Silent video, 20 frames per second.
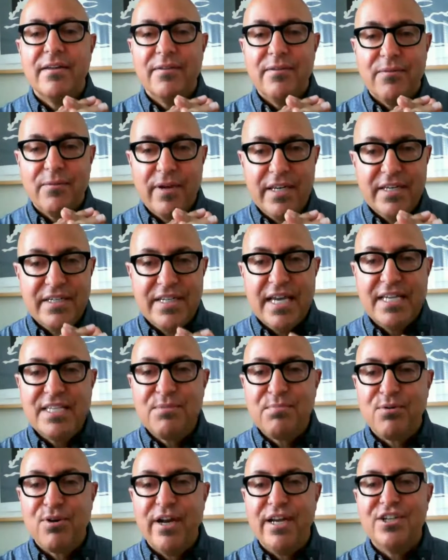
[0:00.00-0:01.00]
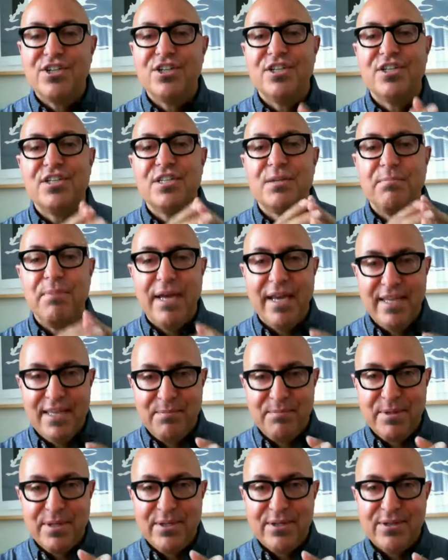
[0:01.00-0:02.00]
in desperation to pay the
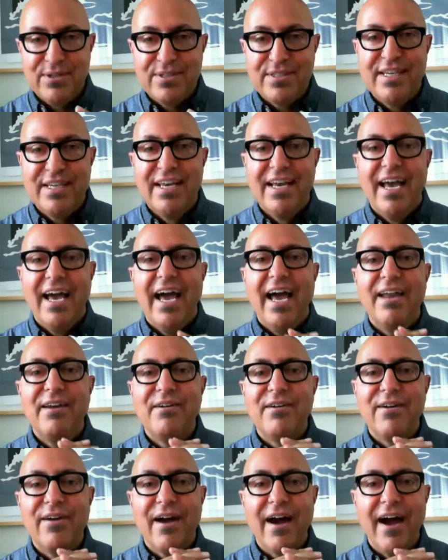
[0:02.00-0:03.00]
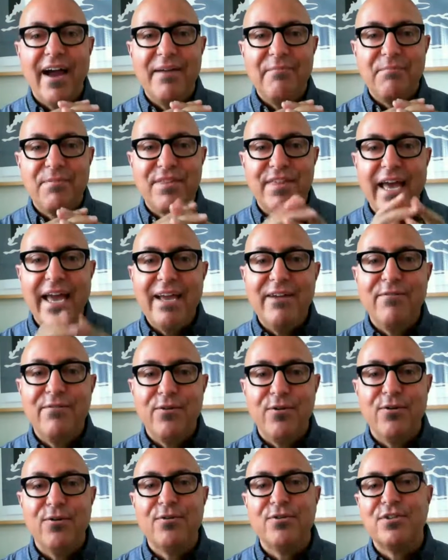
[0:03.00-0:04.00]
bills. And I'm
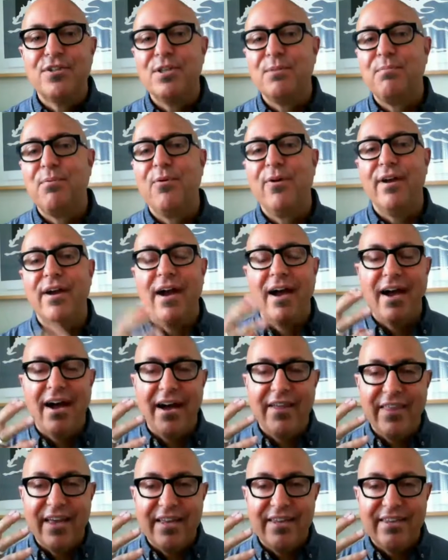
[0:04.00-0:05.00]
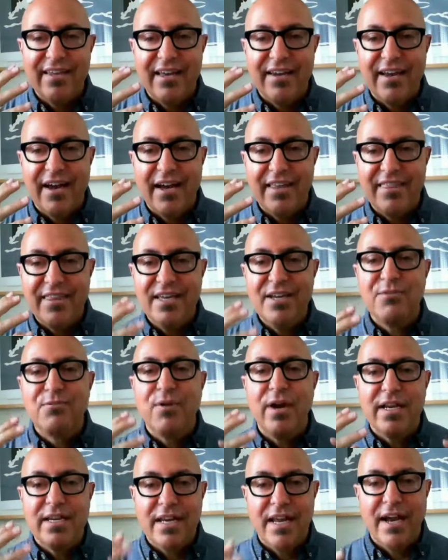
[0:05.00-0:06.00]
thankful to the point that I think
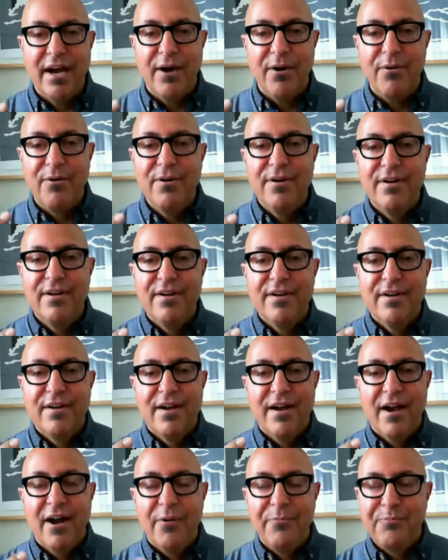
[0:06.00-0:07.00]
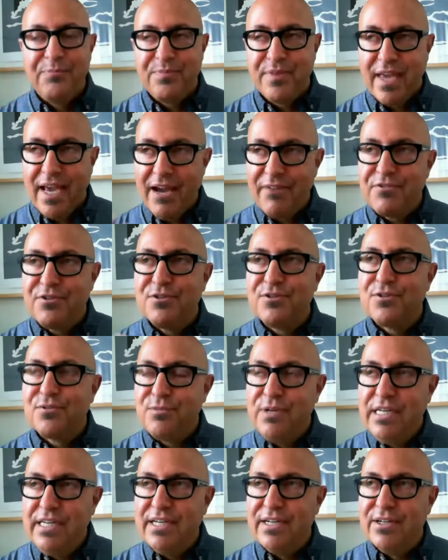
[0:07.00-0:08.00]
right now, after
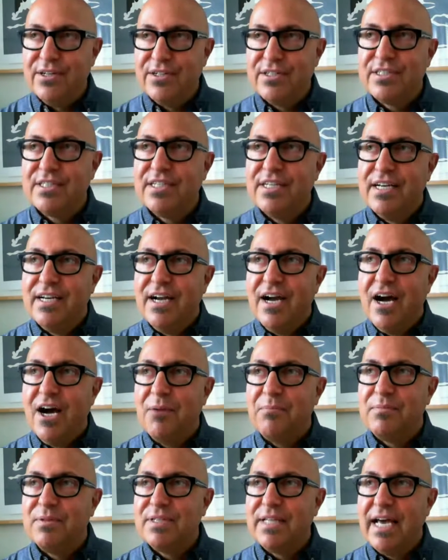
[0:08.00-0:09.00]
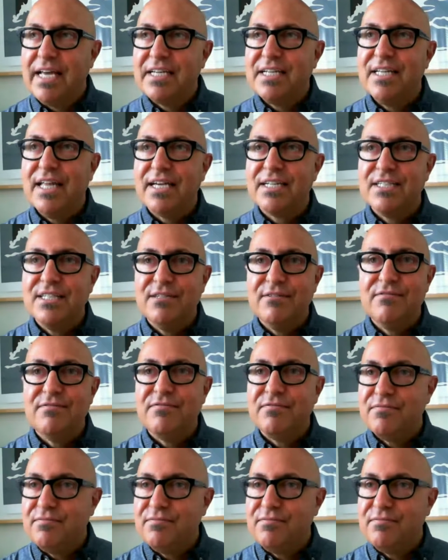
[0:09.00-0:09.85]
3 years, Land Collective